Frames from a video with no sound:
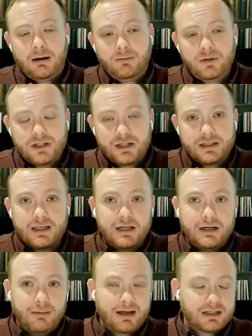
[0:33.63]
which is that
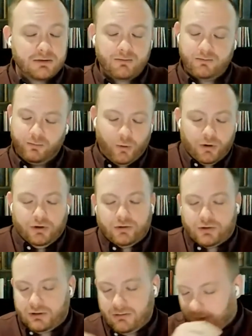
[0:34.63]
no matter what you're
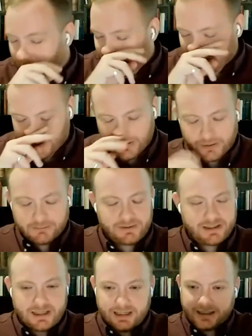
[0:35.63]
doing, whether you're
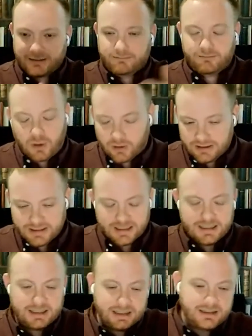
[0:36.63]
selling
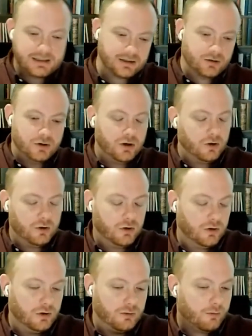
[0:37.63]
holidays
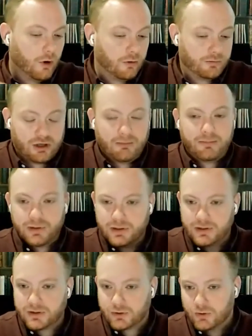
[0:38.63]
or
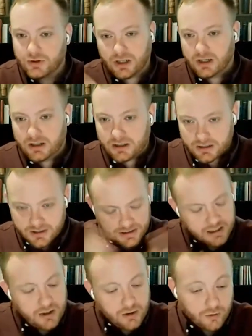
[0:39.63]
jumpers or cars
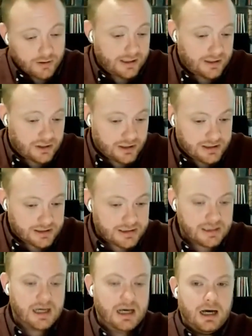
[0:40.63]
or
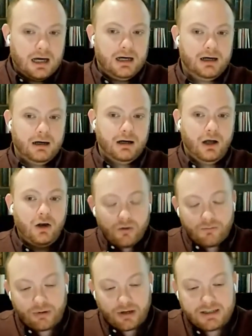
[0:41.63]
kitchens, a lot
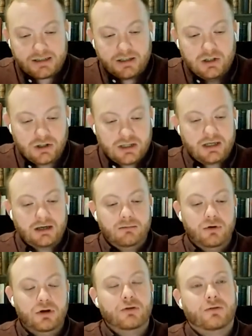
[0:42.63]
of brands are looking at
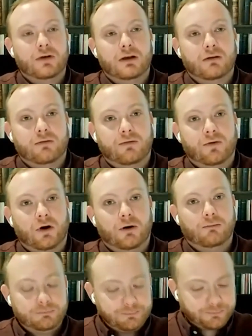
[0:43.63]
moving
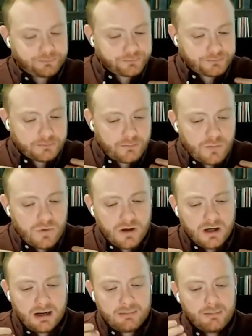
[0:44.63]
from
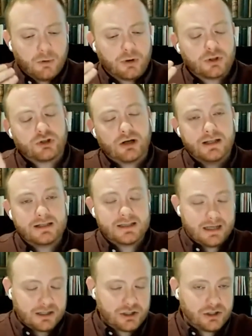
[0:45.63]
more
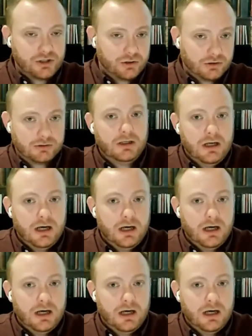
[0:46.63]
transactional